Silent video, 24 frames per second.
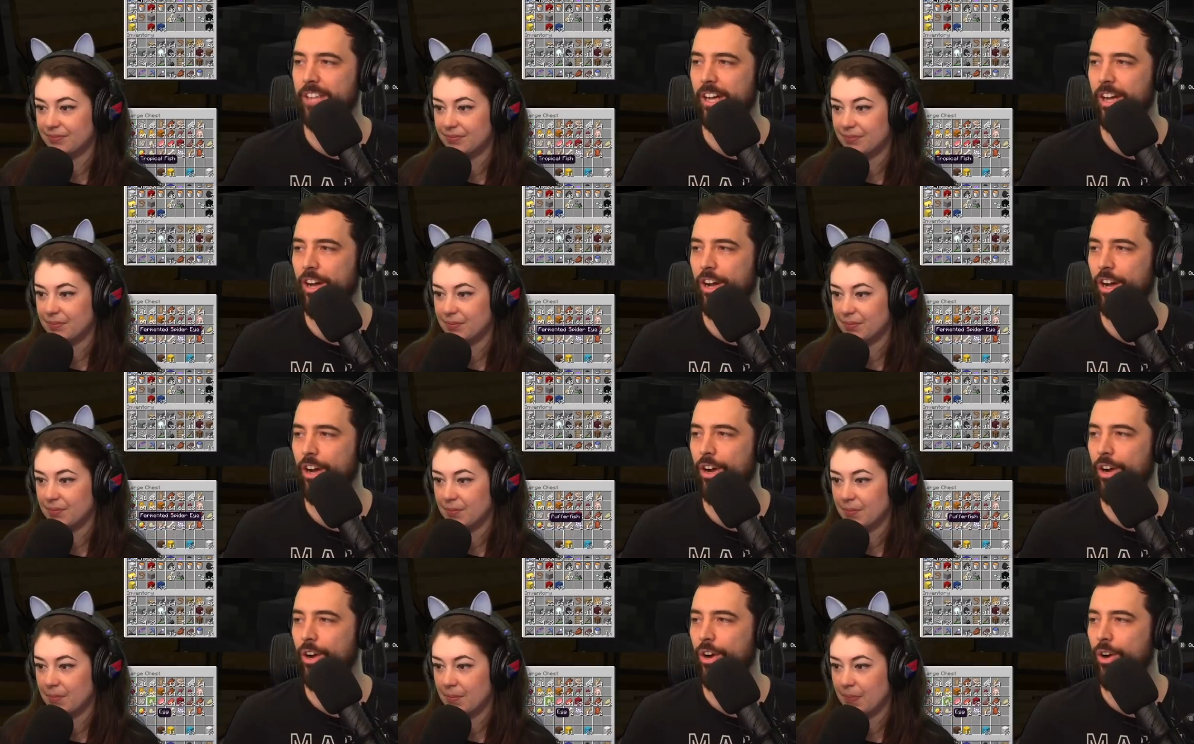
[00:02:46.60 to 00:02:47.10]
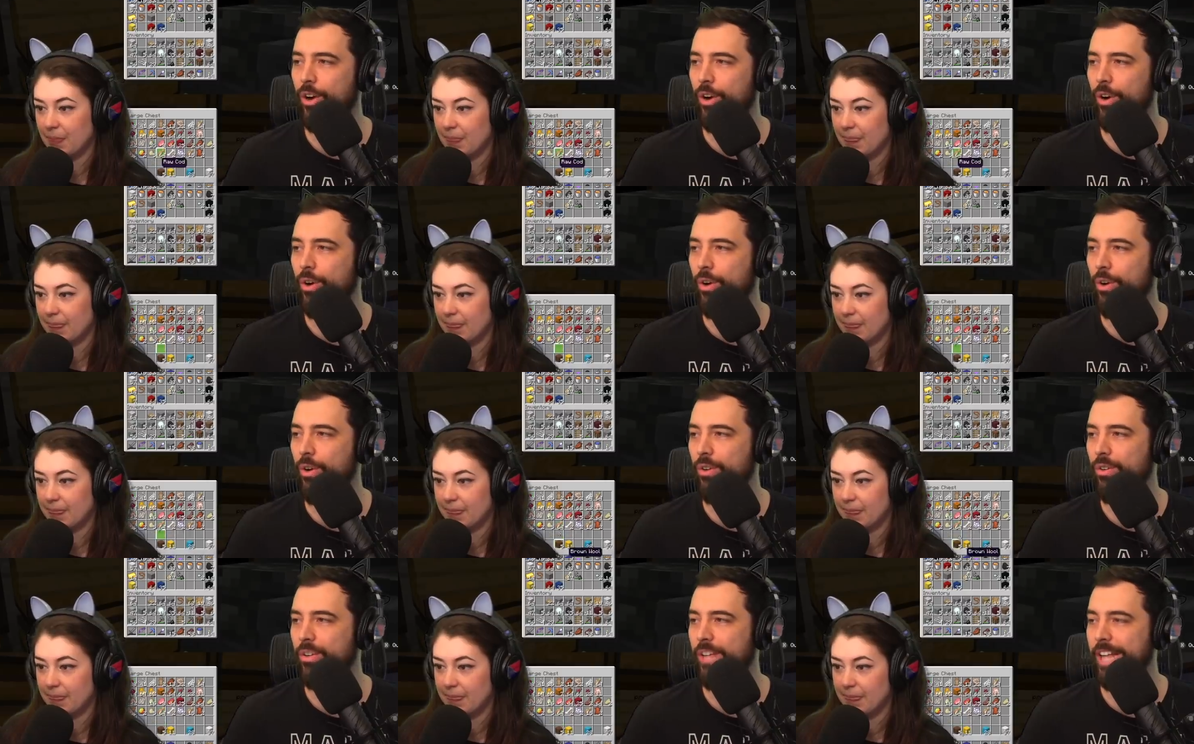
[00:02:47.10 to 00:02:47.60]

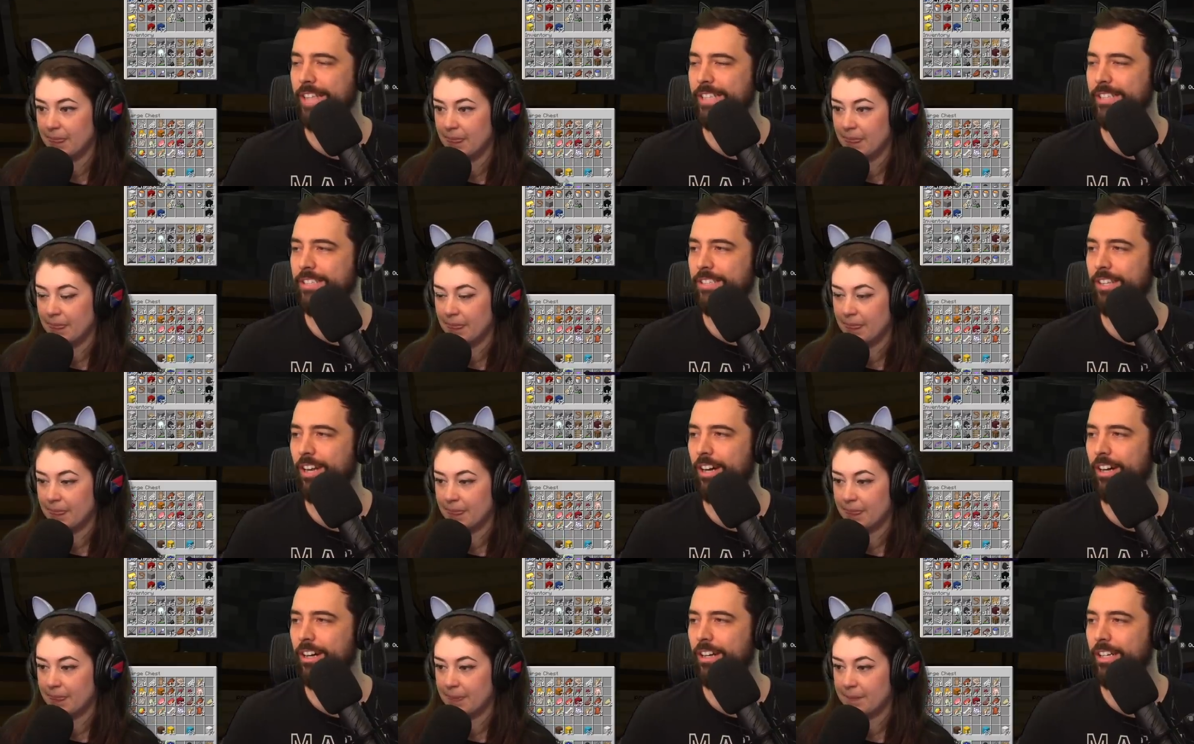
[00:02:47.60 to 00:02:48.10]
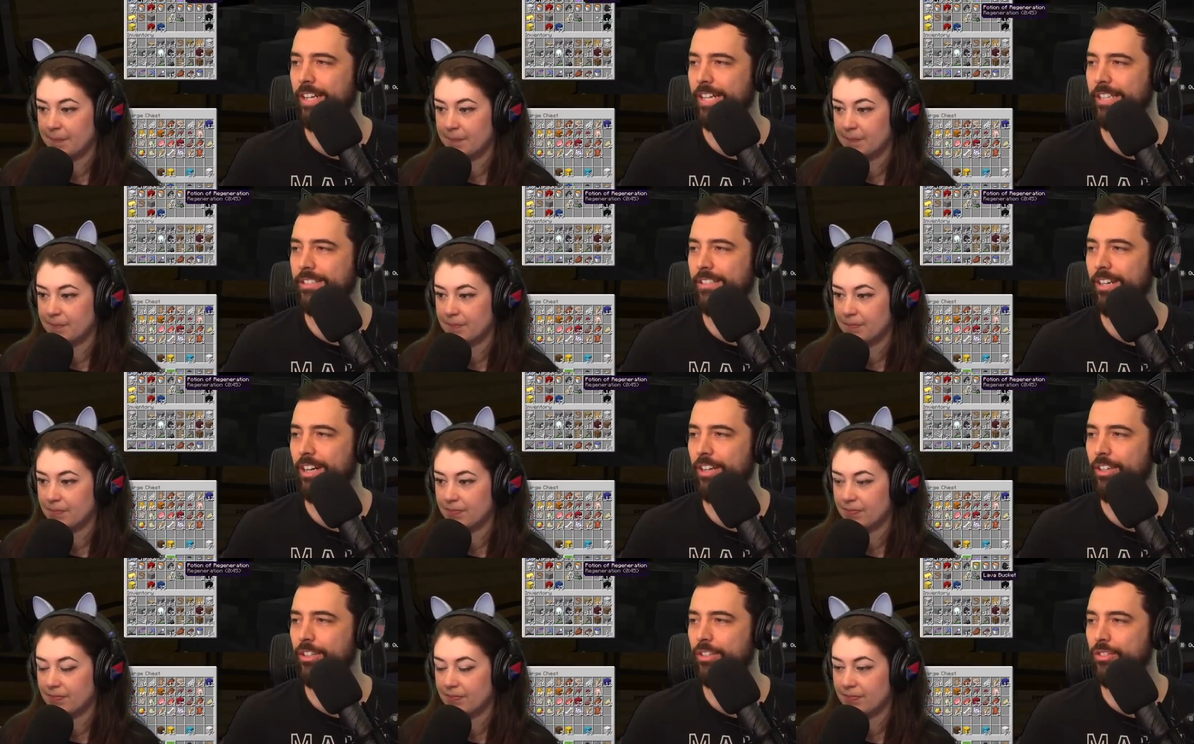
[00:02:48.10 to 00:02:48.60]
Speaker 1: So let's start.
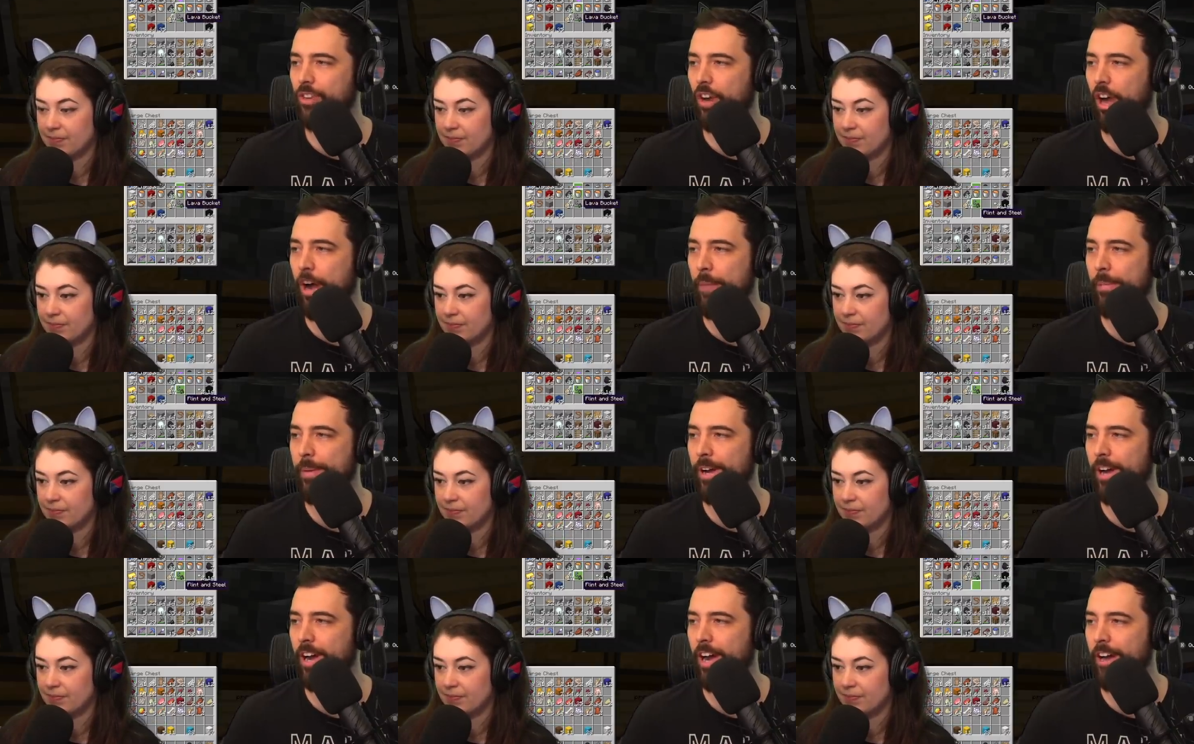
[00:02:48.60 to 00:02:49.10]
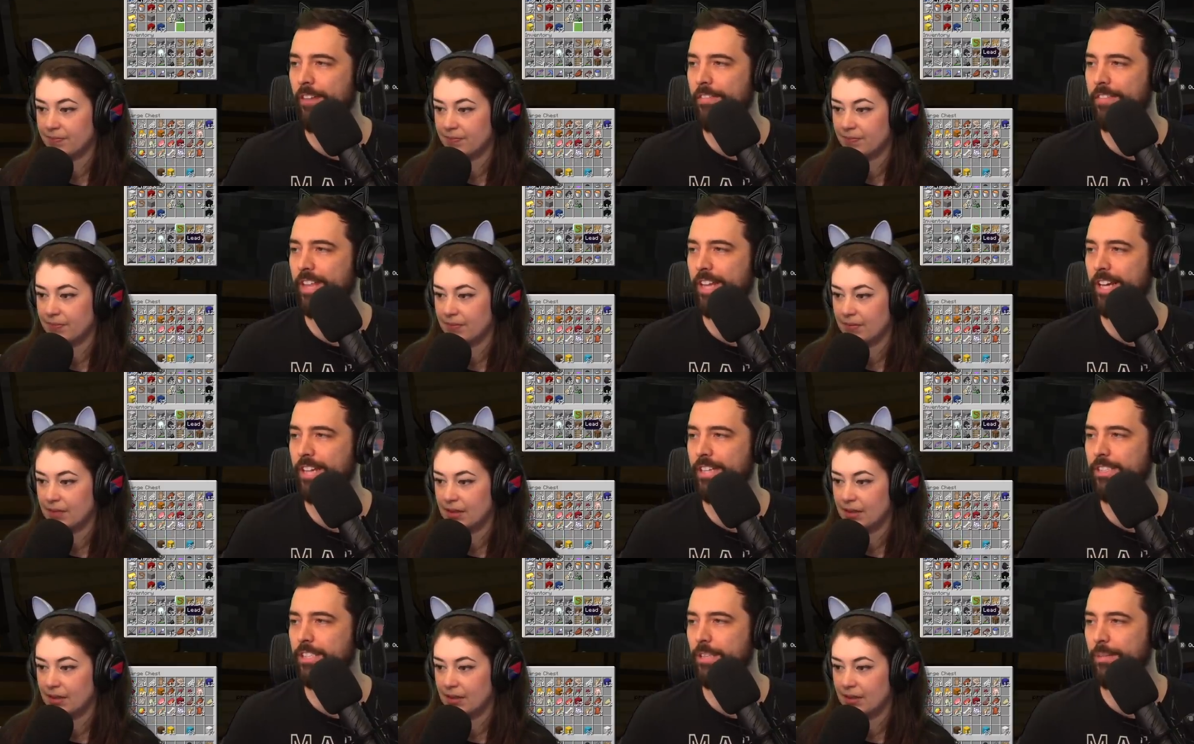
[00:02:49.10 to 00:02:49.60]
Let's start dropping off
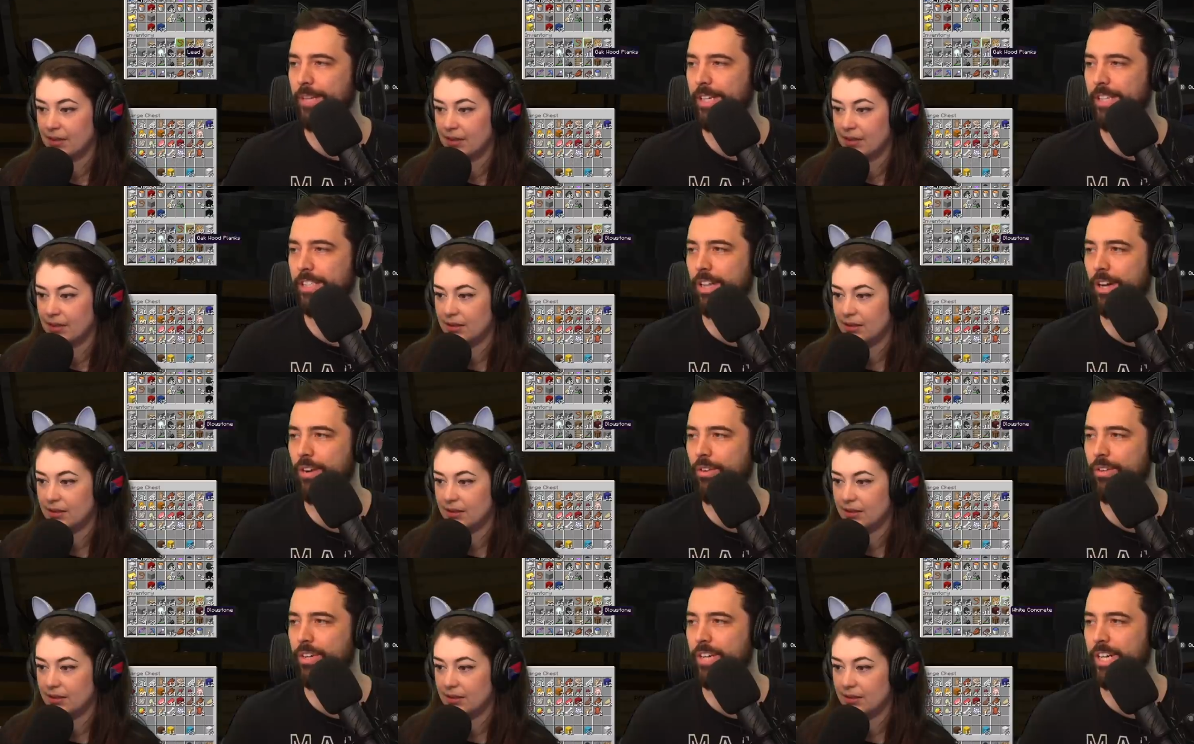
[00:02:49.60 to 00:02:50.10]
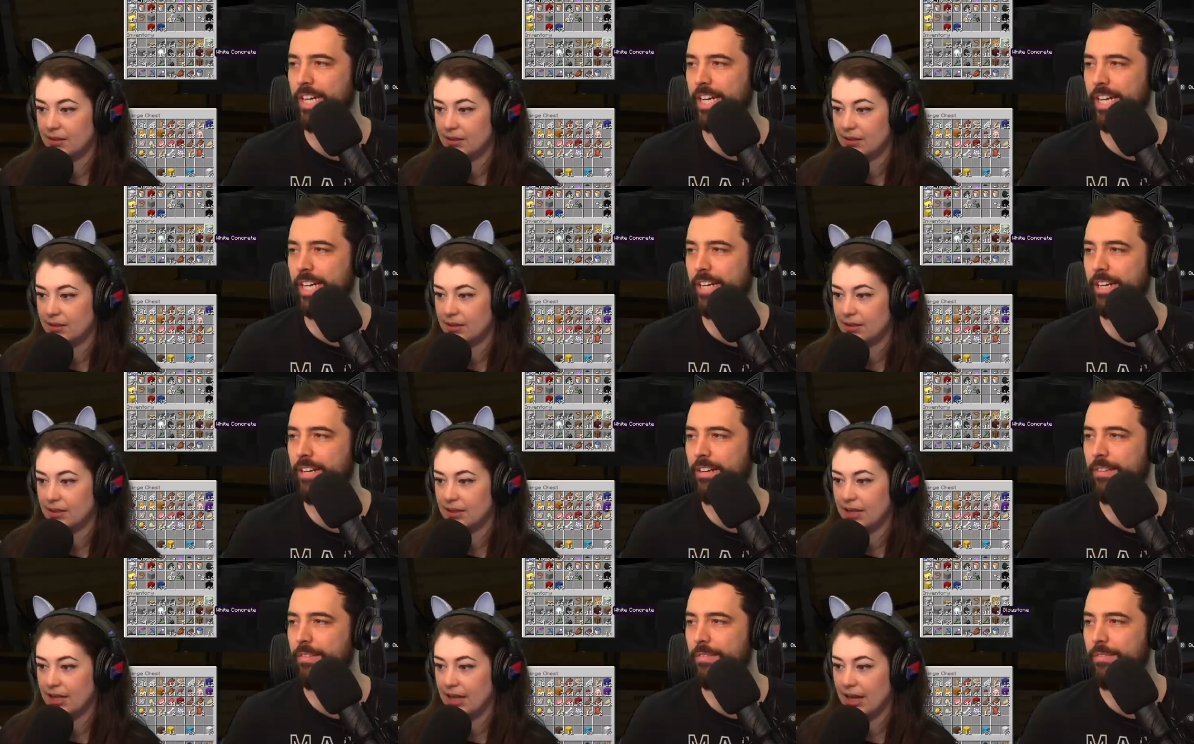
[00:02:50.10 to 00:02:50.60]
things that we don't
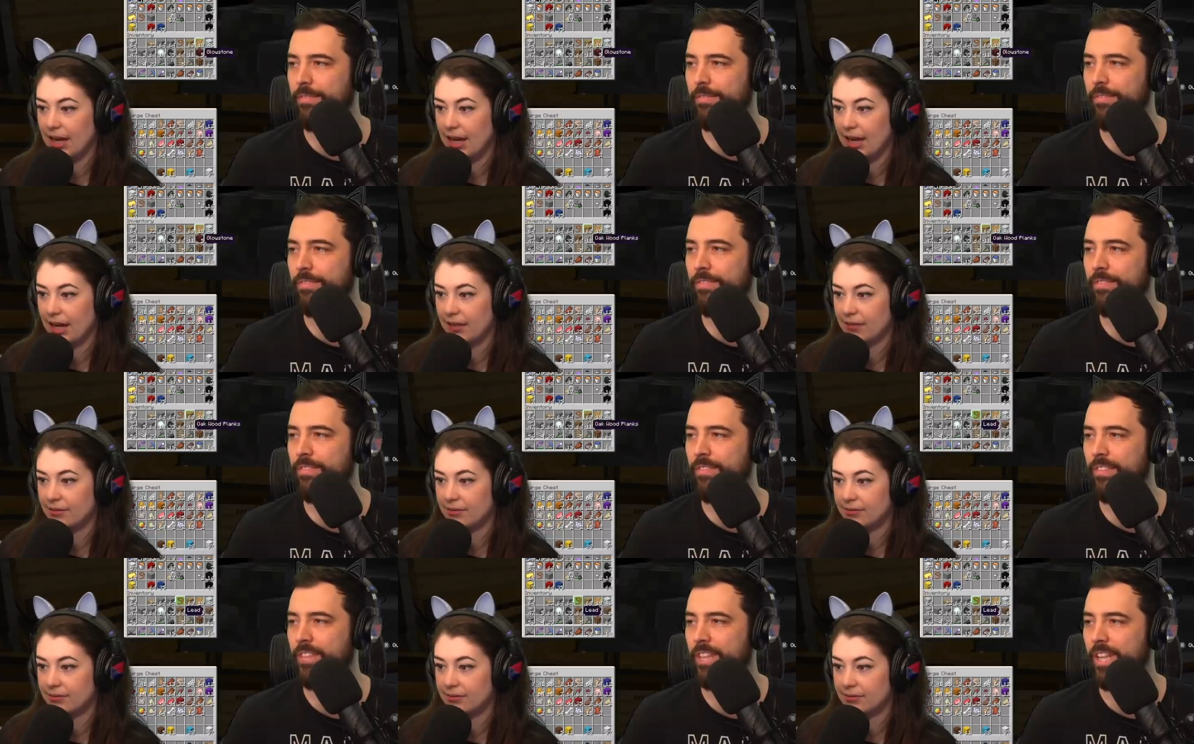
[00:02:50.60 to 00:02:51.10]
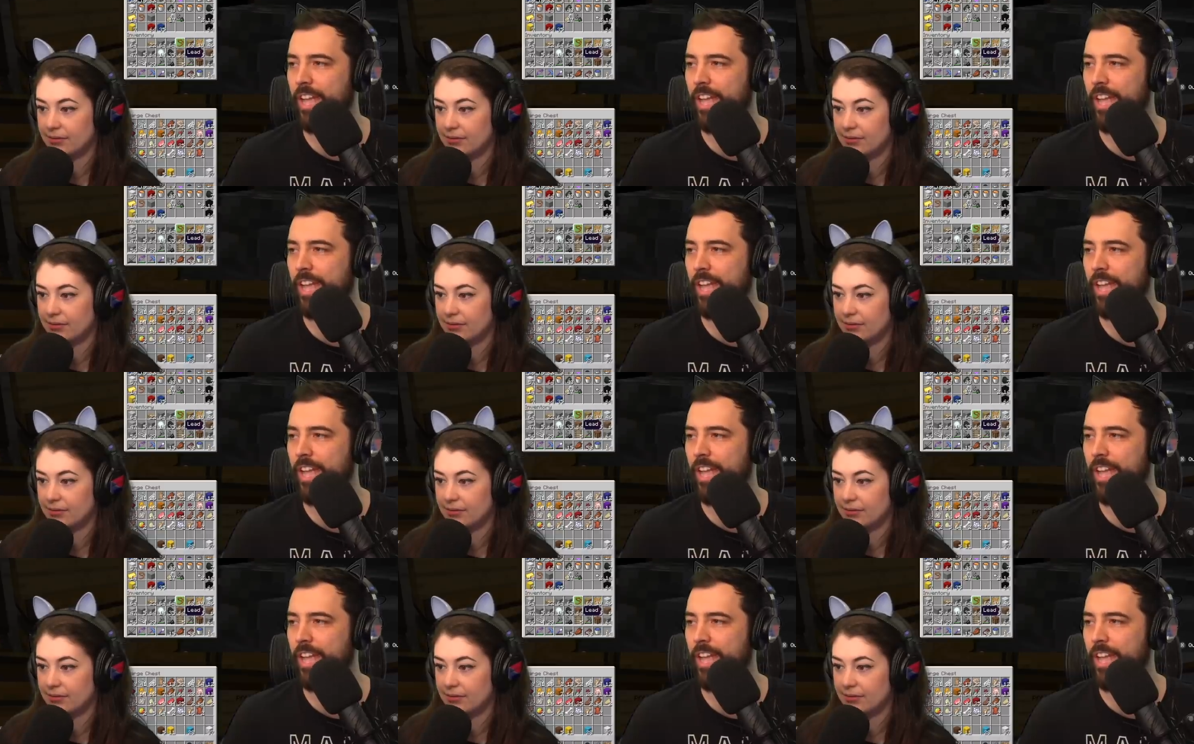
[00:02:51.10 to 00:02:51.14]
need. Yeah.